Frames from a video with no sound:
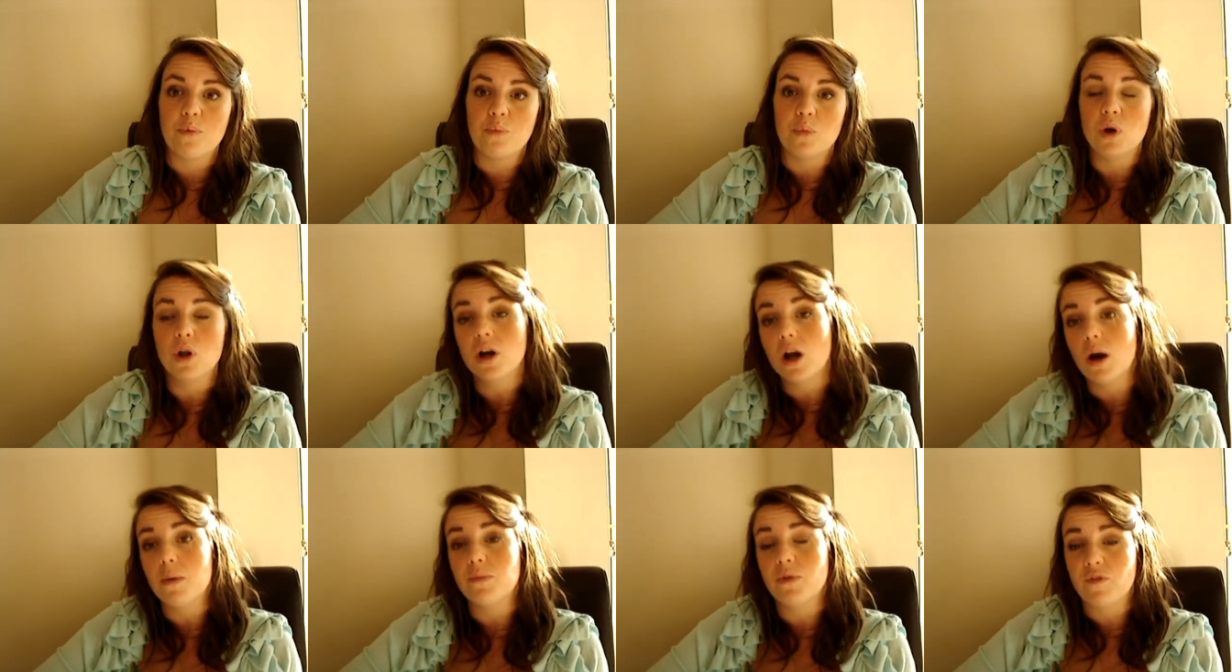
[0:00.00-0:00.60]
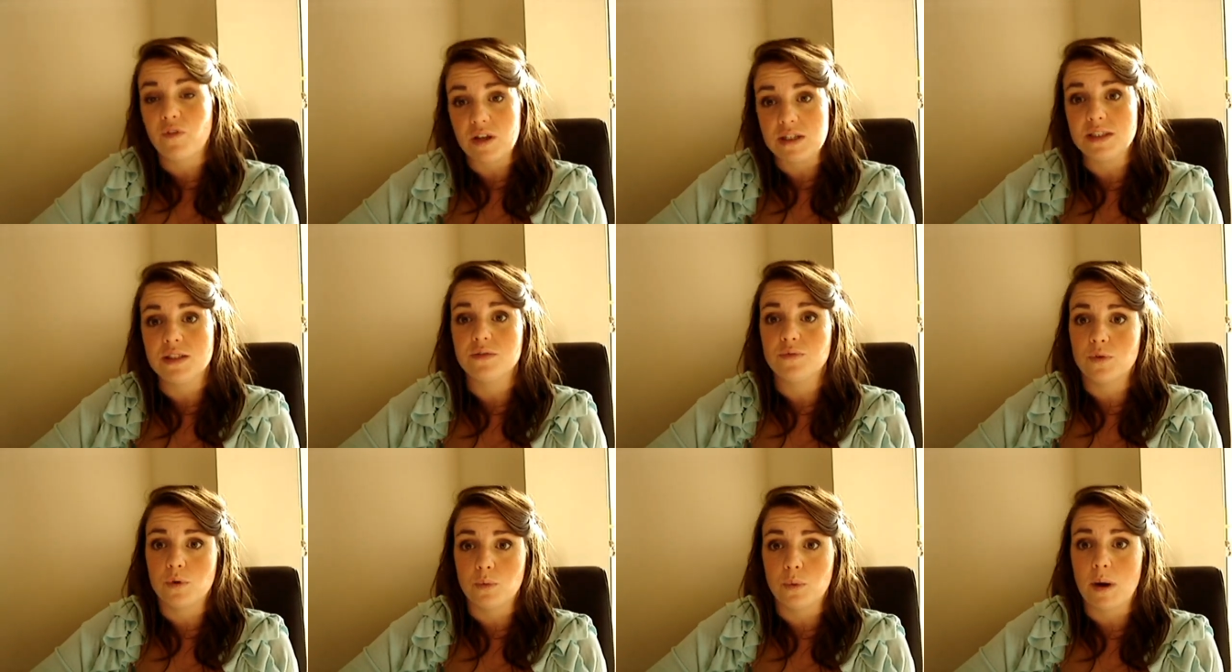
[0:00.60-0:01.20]
look up the
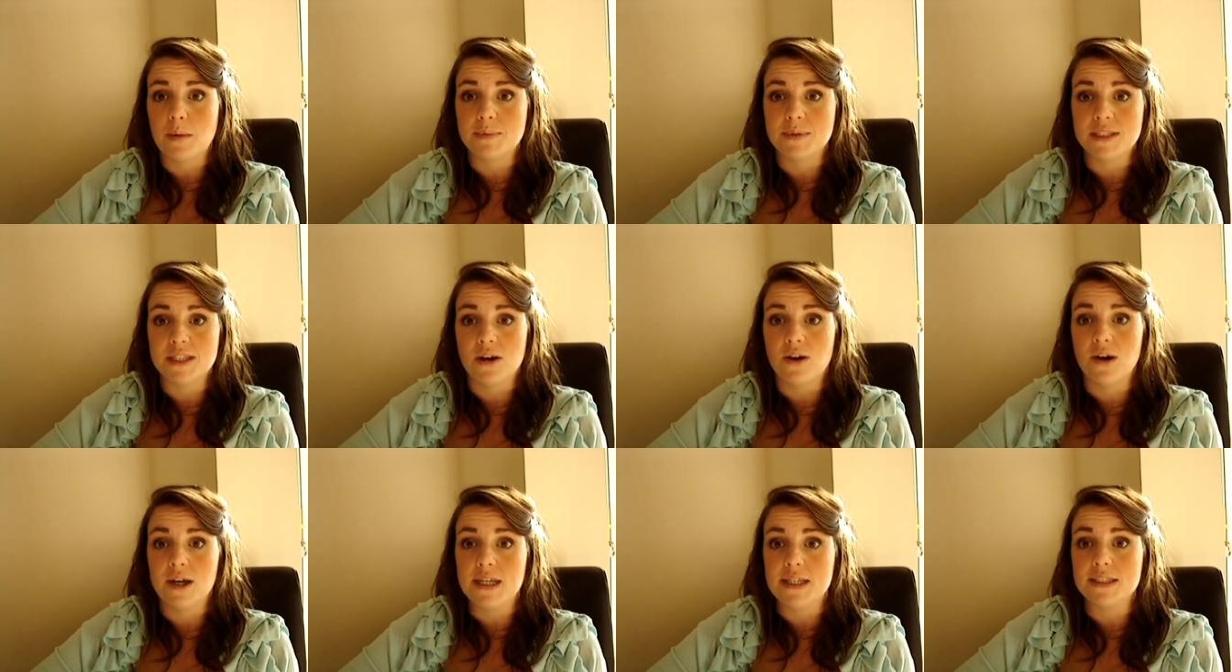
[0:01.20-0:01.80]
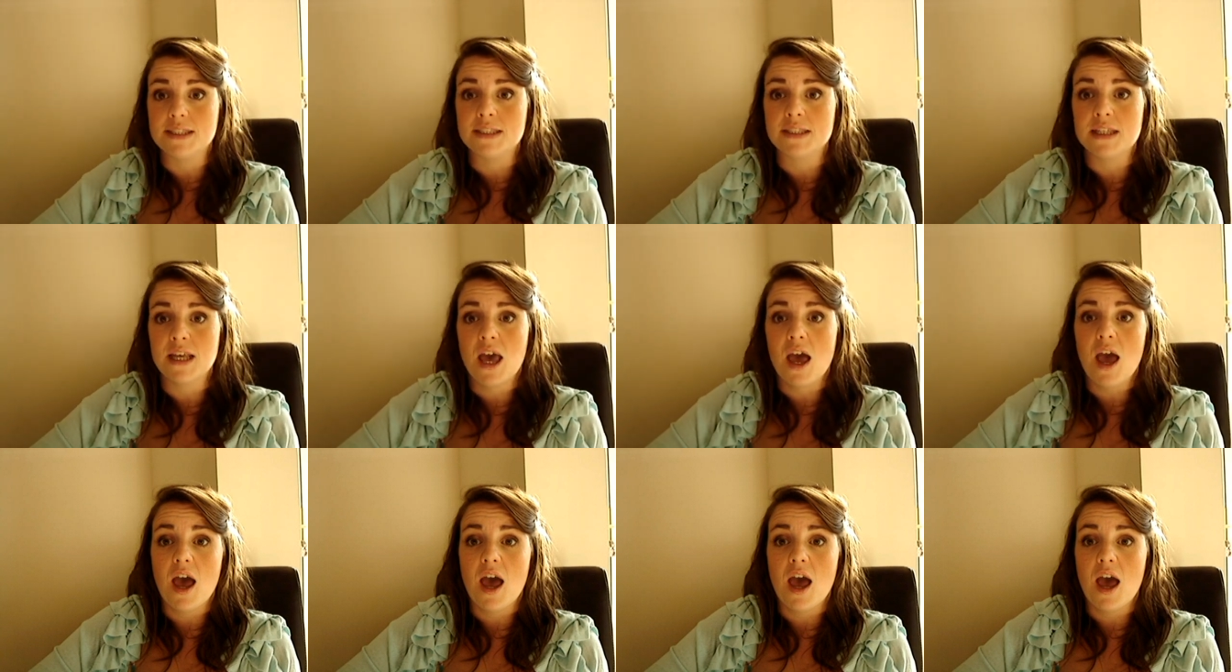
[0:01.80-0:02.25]
festival websites.